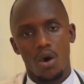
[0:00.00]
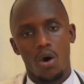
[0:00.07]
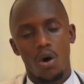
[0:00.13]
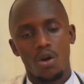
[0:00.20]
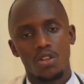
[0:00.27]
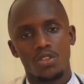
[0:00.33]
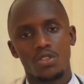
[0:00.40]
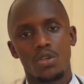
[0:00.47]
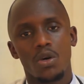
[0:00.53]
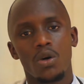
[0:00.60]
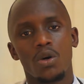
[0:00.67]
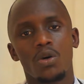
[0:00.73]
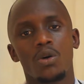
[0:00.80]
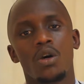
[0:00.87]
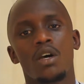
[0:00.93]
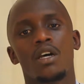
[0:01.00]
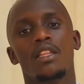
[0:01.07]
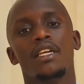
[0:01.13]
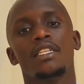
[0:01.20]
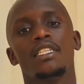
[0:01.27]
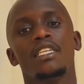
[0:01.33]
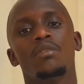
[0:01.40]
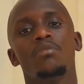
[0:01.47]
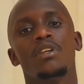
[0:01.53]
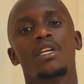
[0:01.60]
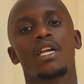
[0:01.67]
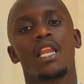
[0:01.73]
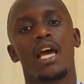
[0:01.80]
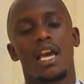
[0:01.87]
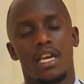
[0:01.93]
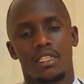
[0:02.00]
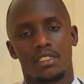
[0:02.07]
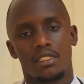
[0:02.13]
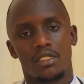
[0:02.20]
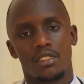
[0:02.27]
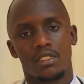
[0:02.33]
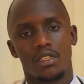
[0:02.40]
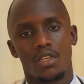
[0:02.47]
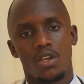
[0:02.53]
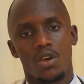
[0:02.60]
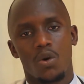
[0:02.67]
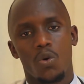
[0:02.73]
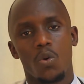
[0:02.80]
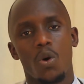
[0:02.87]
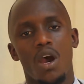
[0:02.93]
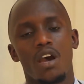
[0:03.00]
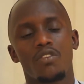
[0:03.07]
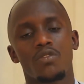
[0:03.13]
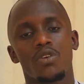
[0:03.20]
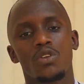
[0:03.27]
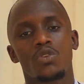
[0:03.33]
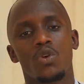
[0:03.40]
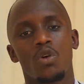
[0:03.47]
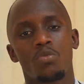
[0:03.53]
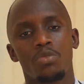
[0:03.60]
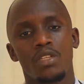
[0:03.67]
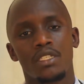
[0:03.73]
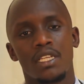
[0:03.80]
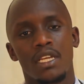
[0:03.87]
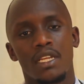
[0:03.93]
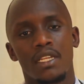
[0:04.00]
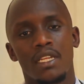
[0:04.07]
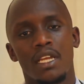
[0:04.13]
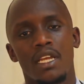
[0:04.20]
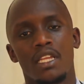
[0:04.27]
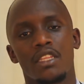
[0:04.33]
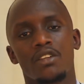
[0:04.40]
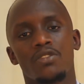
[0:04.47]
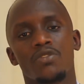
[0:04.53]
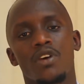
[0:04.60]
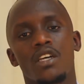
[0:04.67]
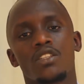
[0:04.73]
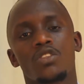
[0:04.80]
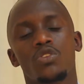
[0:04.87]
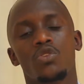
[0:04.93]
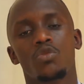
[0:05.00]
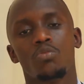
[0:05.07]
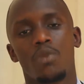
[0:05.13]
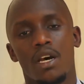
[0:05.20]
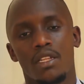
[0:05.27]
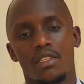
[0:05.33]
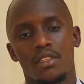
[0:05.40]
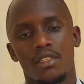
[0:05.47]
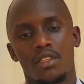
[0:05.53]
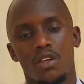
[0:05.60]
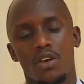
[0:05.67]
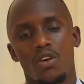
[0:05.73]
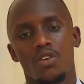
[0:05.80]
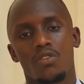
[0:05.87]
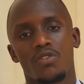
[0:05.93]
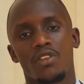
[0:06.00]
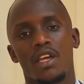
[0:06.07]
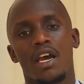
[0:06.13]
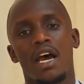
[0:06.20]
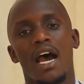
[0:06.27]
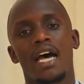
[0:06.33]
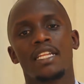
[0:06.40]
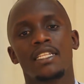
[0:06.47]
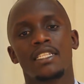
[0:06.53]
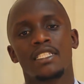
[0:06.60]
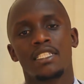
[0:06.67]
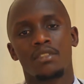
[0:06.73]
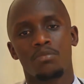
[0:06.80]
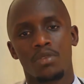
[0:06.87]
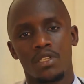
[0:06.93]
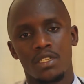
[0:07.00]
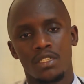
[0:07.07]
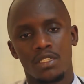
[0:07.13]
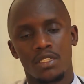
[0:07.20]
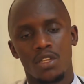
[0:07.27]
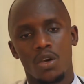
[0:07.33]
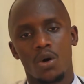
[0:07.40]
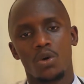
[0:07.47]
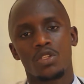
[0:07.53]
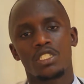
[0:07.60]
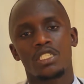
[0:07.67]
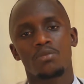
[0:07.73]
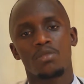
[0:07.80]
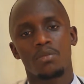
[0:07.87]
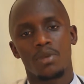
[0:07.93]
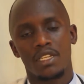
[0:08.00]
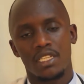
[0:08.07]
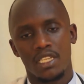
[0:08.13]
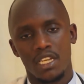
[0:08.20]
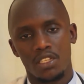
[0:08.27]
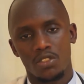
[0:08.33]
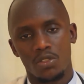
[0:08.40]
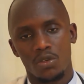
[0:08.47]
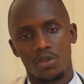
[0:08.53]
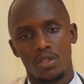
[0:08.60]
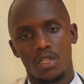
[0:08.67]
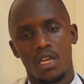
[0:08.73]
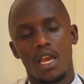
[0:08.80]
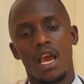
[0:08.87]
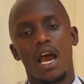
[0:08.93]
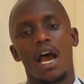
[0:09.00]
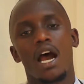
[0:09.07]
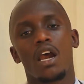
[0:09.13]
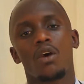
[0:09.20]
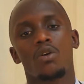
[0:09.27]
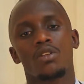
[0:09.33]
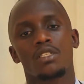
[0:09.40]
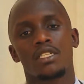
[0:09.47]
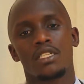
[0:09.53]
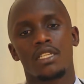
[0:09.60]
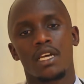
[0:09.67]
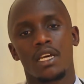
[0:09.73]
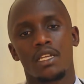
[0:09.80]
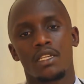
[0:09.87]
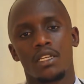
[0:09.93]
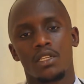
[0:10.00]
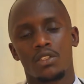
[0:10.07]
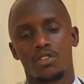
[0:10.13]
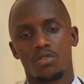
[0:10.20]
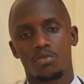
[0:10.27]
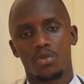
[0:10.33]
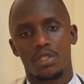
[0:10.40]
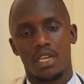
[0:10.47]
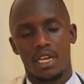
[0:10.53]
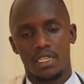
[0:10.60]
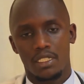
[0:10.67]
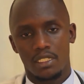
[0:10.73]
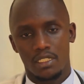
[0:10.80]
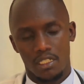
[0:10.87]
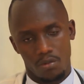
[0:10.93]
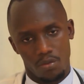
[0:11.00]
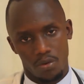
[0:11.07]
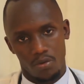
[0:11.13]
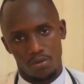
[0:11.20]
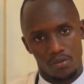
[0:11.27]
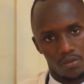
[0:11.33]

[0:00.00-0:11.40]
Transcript: Also, the TB clients who have not completed the first 2 months of their anti-TBs or TB medication are considered to be unstable.